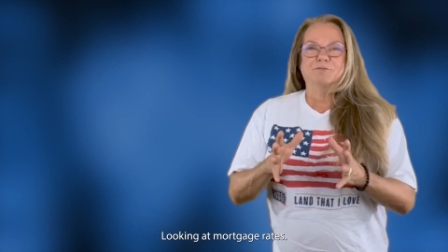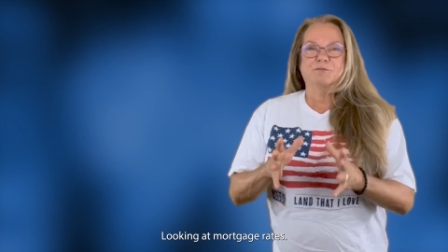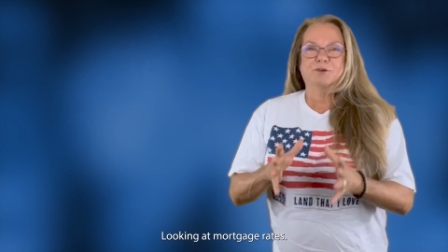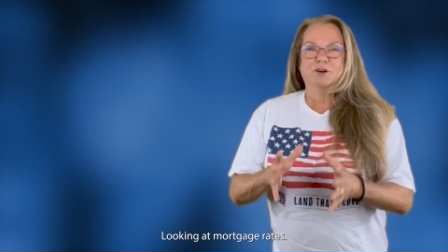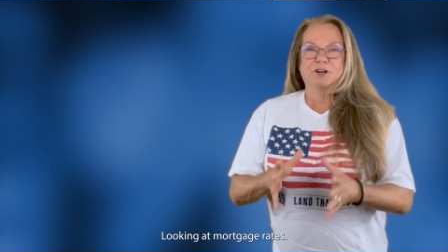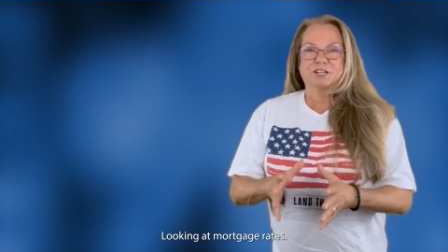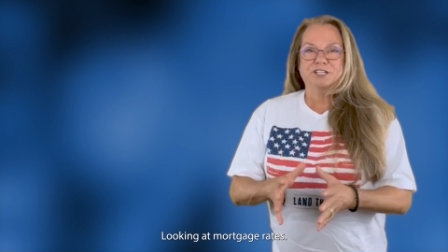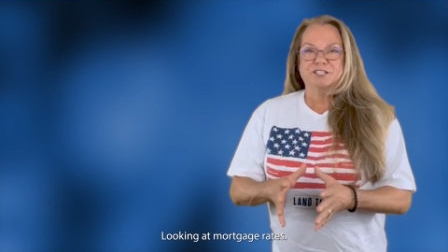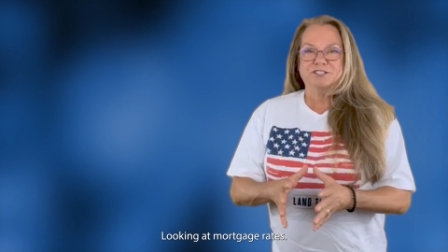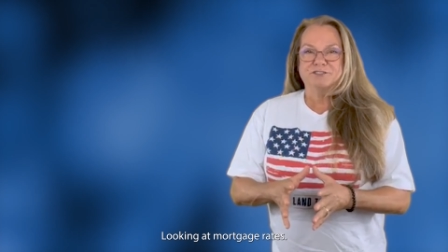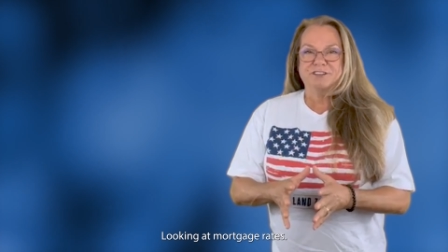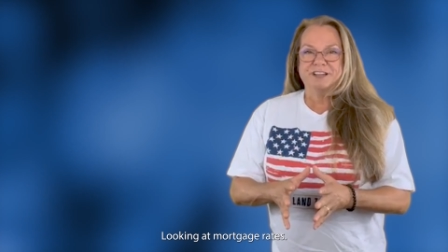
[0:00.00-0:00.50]

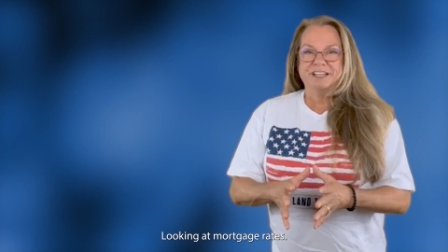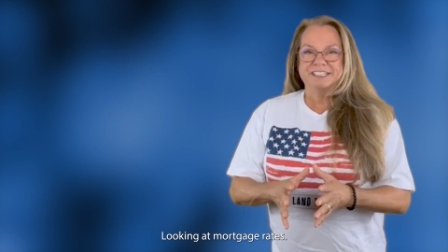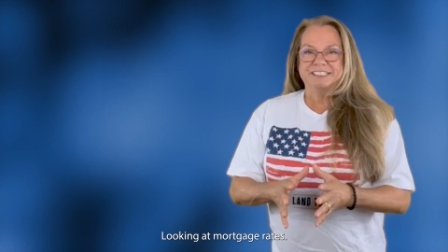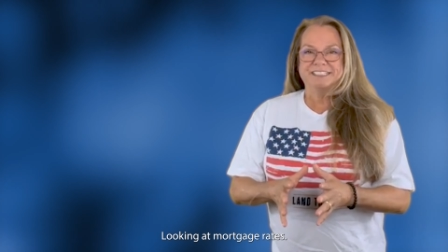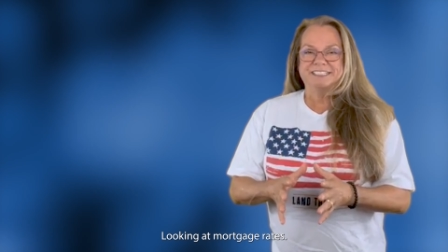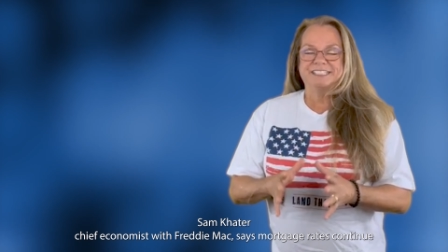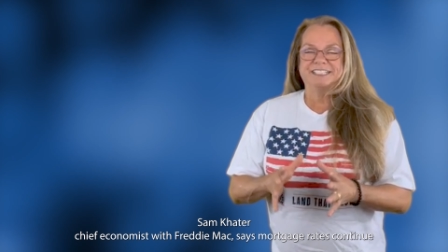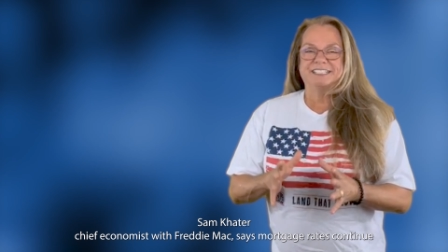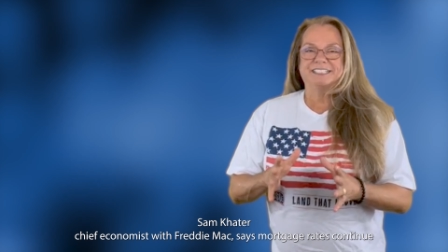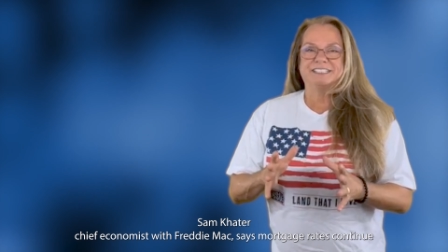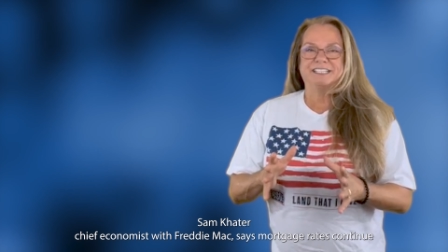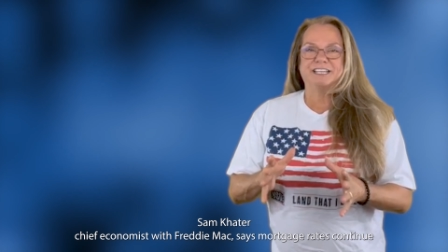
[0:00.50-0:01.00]
mortgage
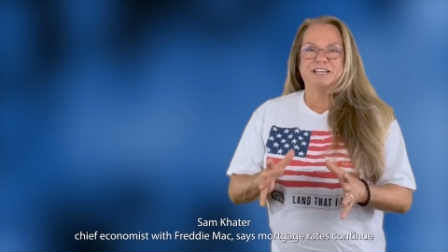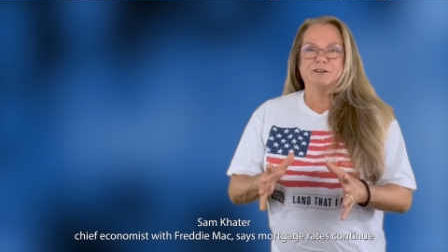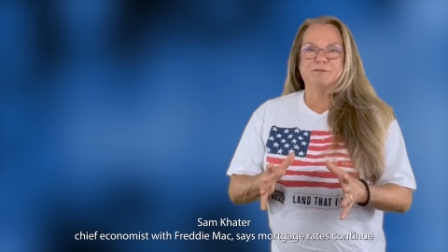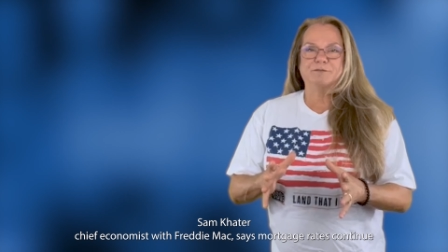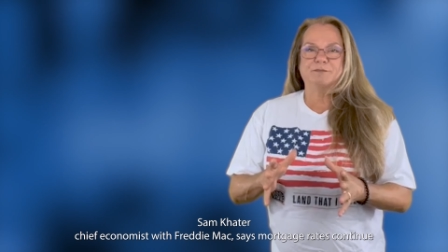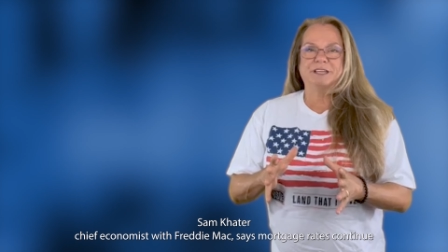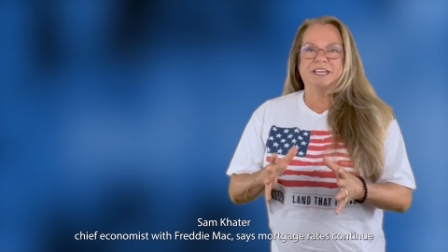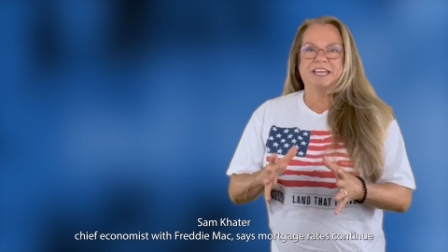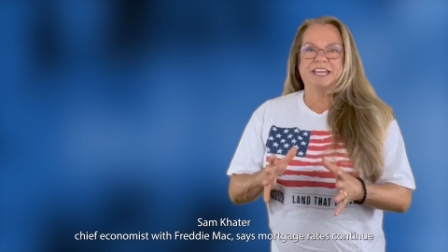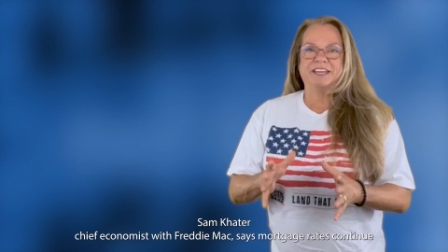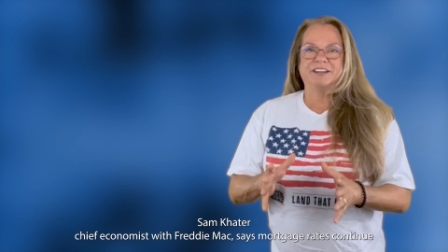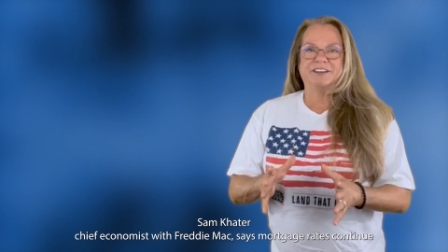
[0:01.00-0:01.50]
rates,
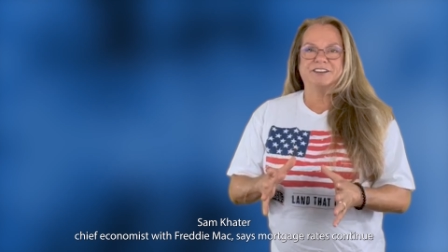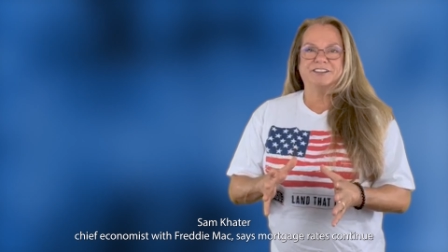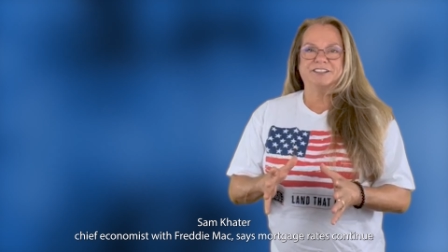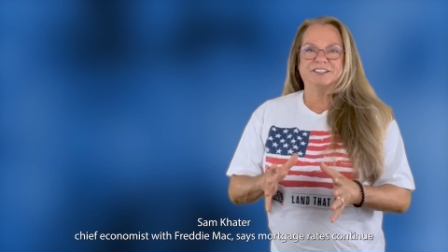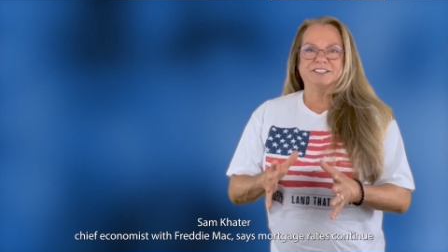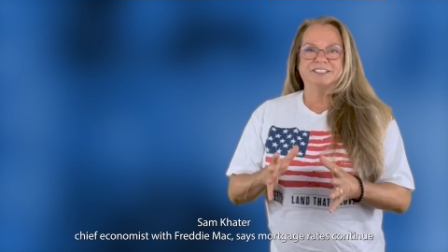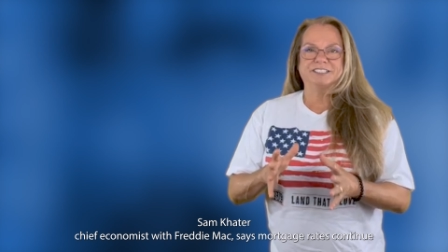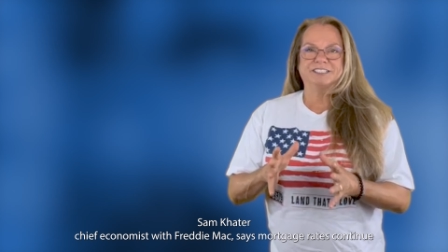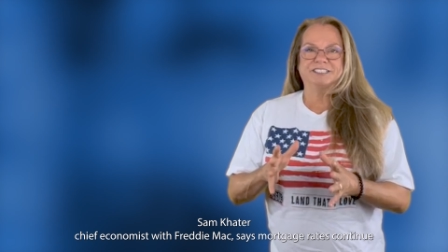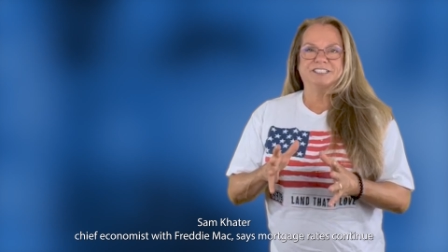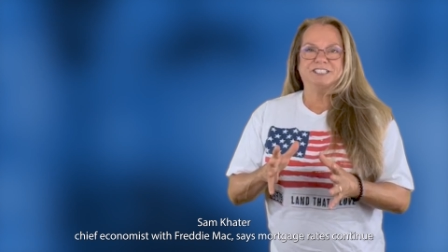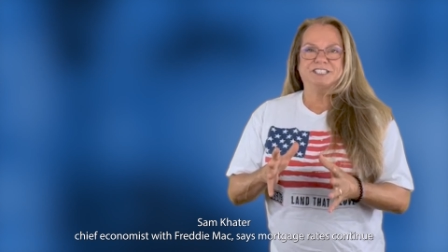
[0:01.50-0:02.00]
Sam
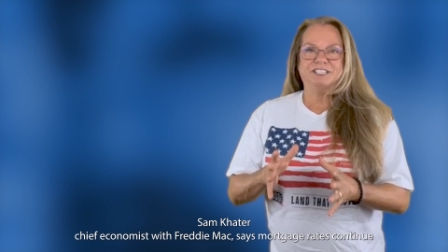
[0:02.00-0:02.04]
Khater,